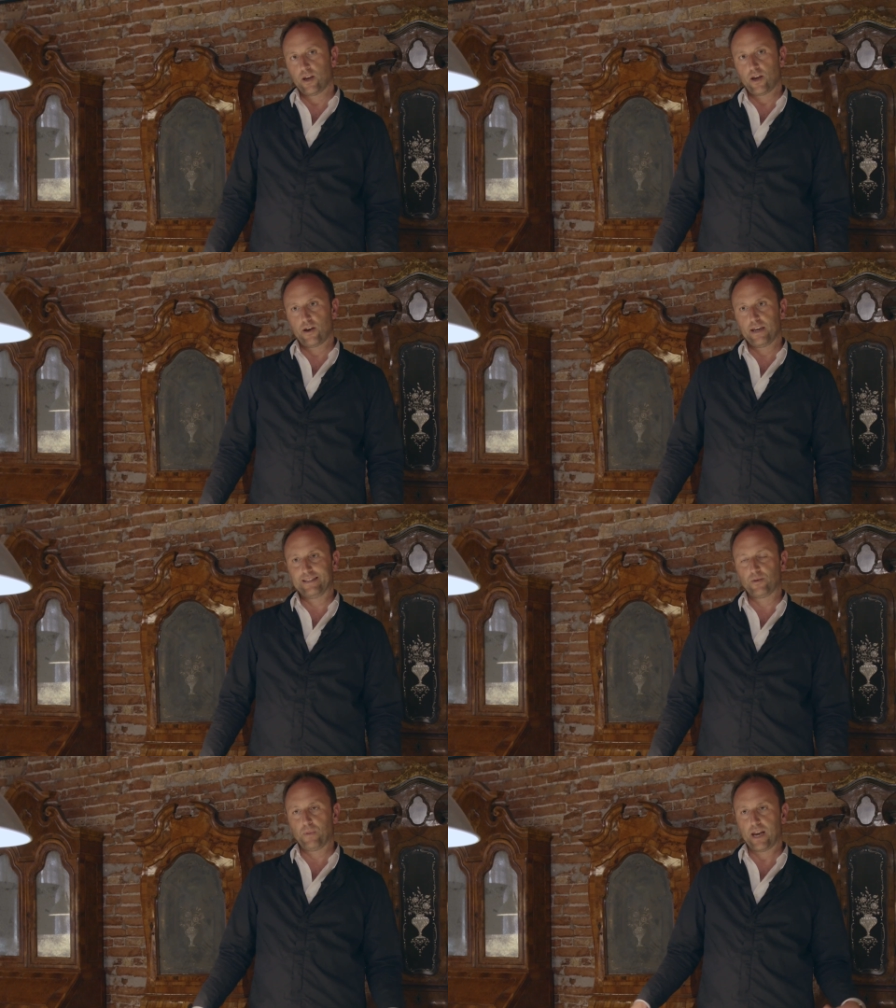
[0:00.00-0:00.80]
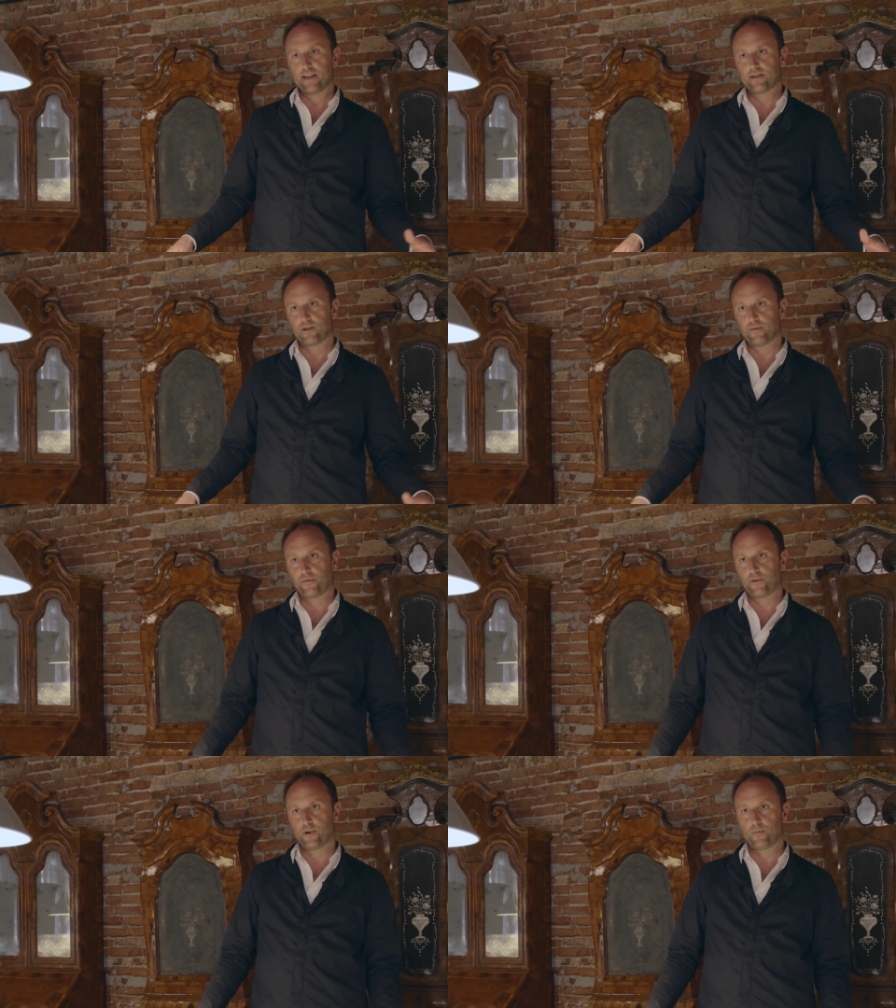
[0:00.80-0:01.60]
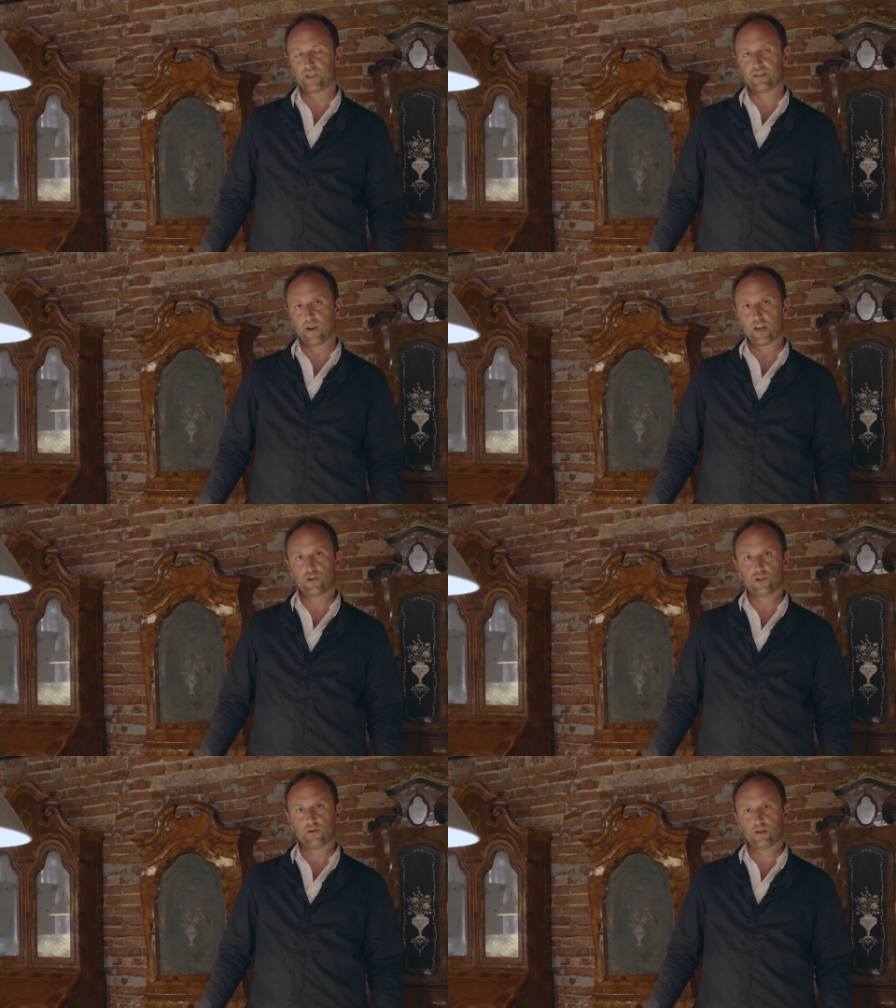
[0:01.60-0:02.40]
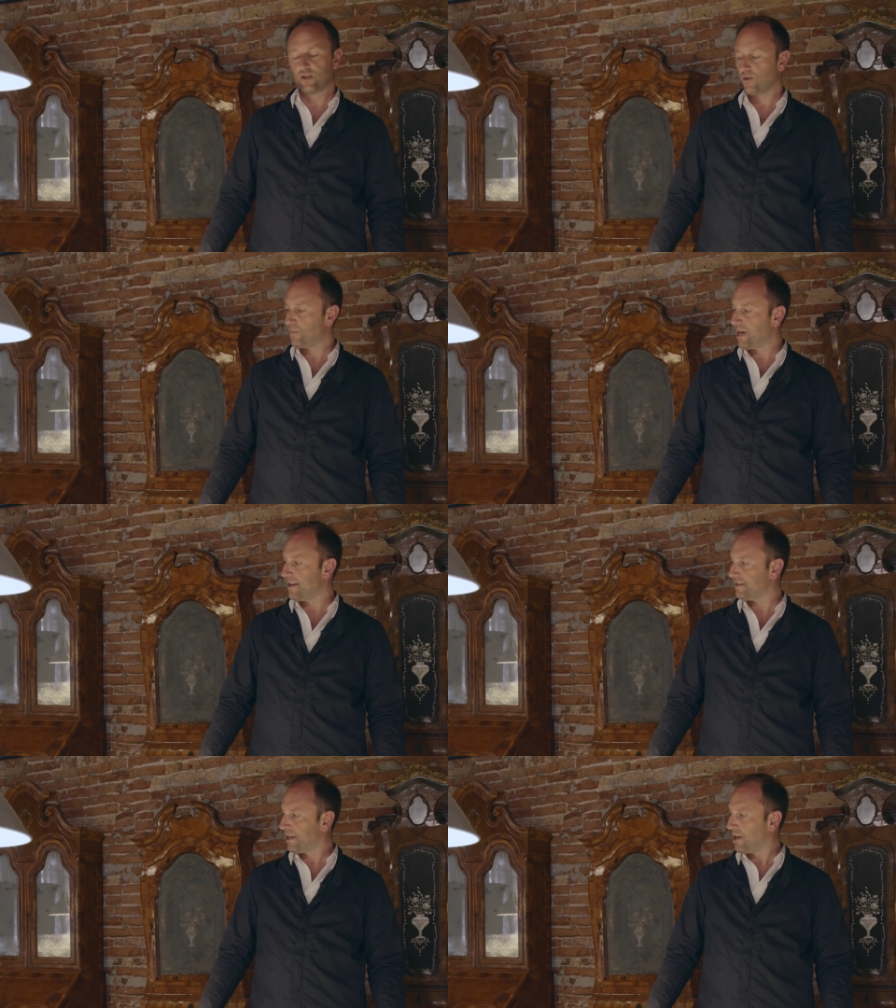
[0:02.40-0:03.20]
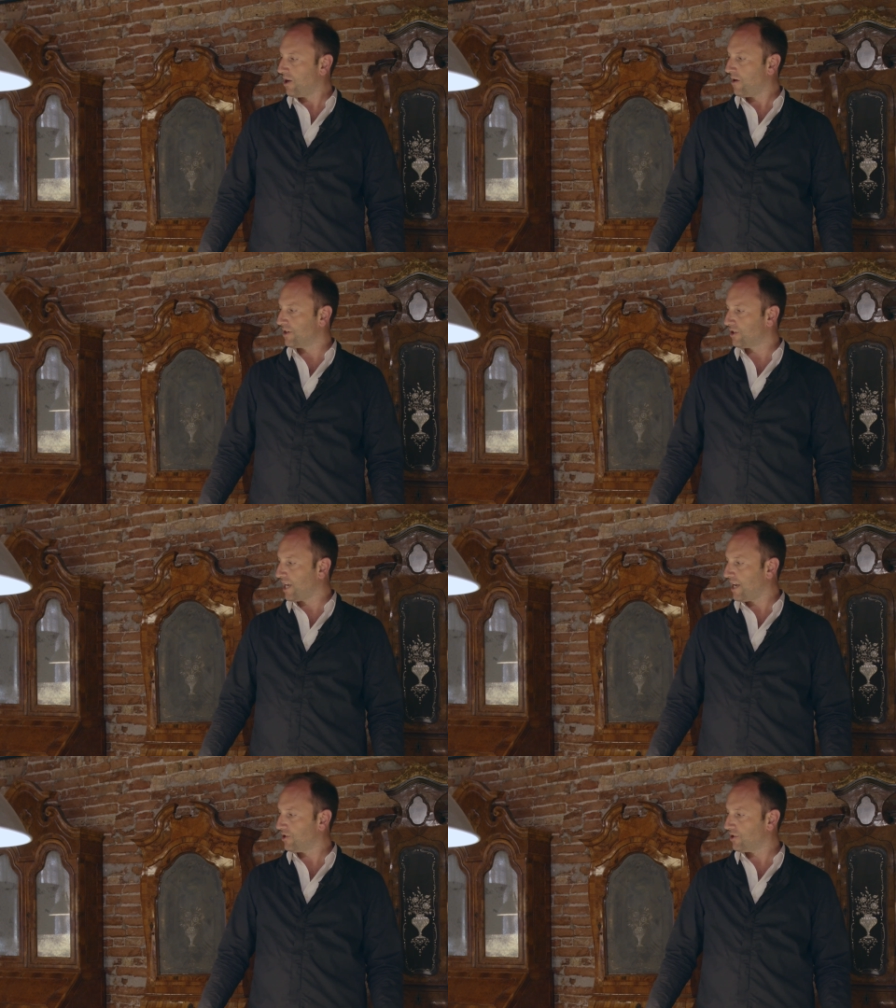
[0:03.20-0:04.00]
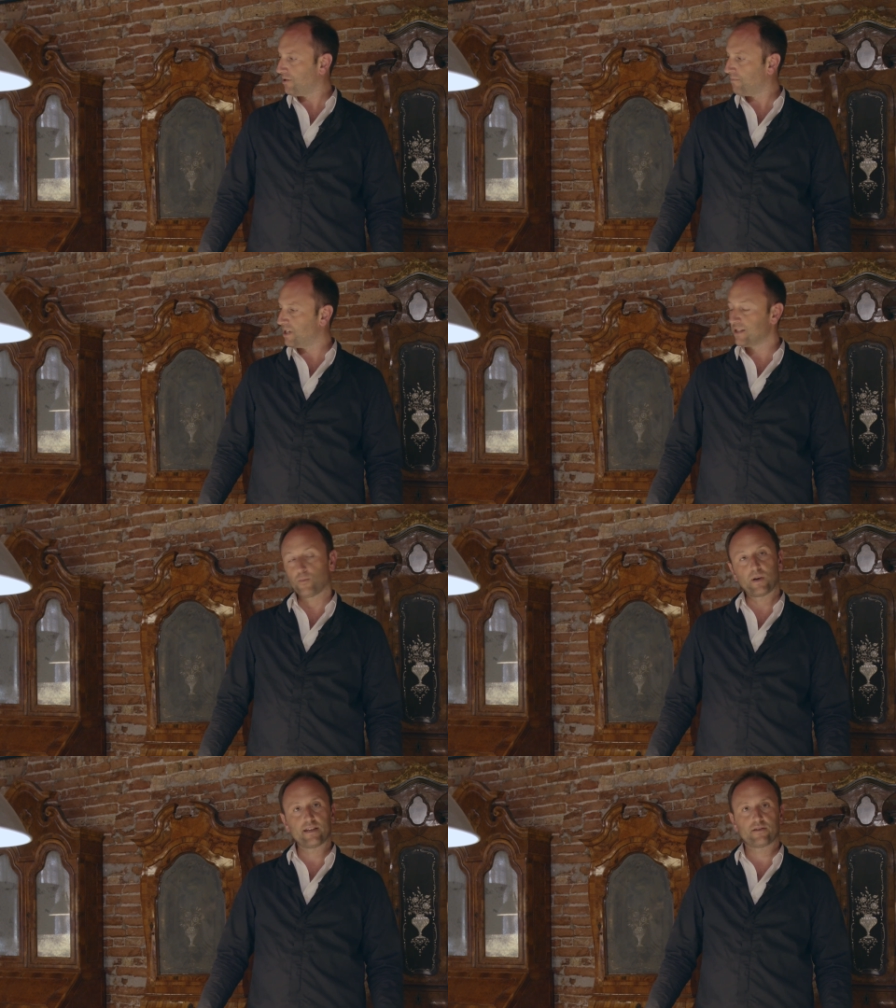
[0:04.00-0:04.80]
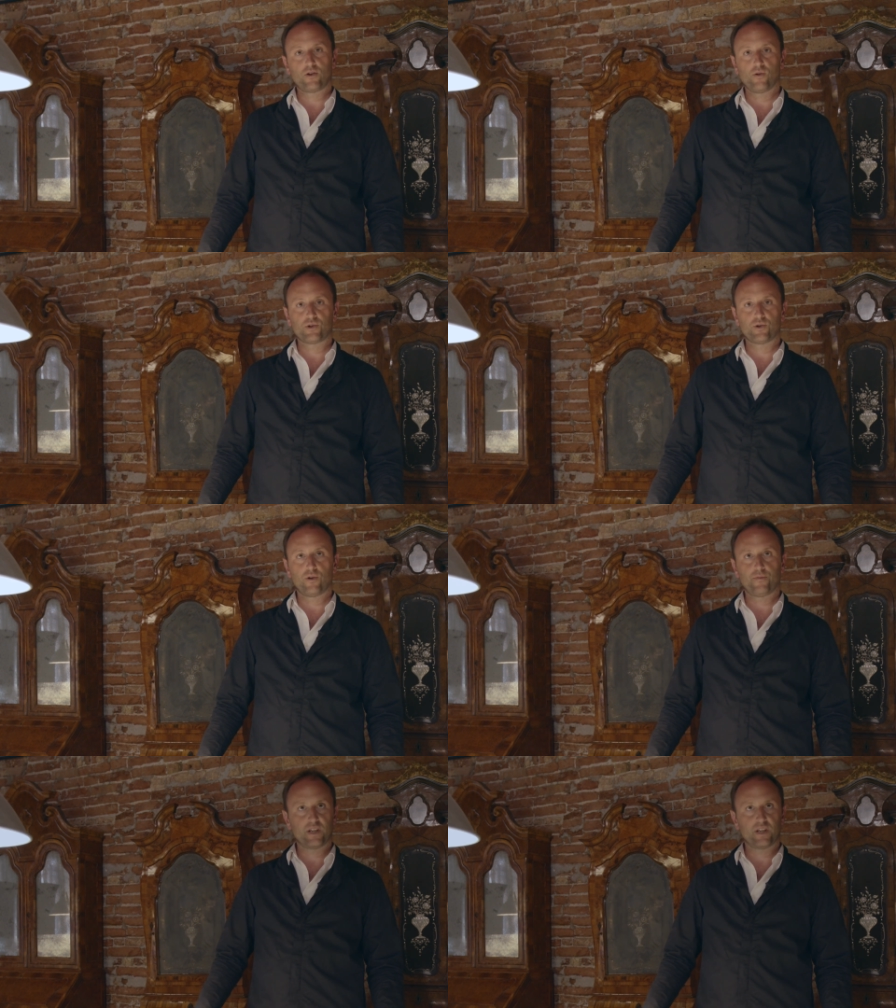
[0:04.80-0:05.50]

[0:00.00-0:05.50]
Uh, it's a place of uh, preservation, it's a place of education, but it's a place also of